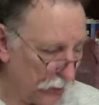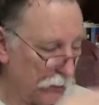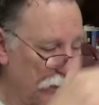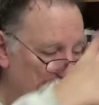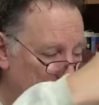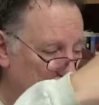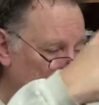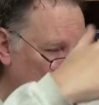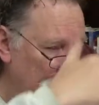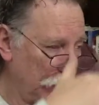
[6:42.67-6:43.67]
is this
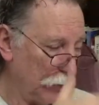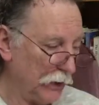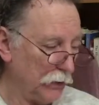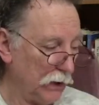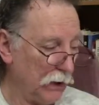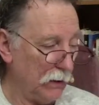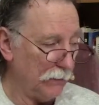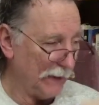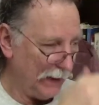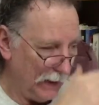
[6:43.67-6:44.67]
is only going to
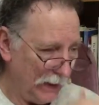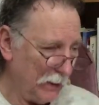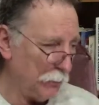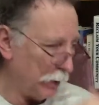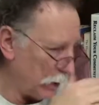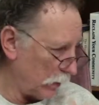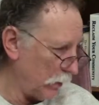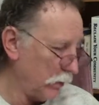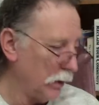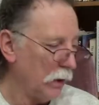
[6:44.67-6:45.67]
give the end
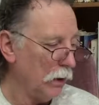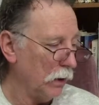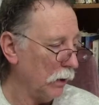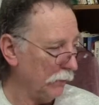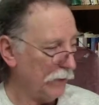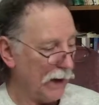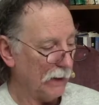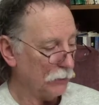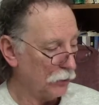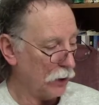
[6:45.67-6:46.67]
part of
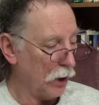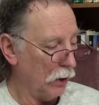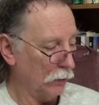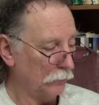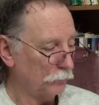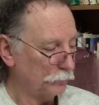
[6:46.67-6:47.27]
that song.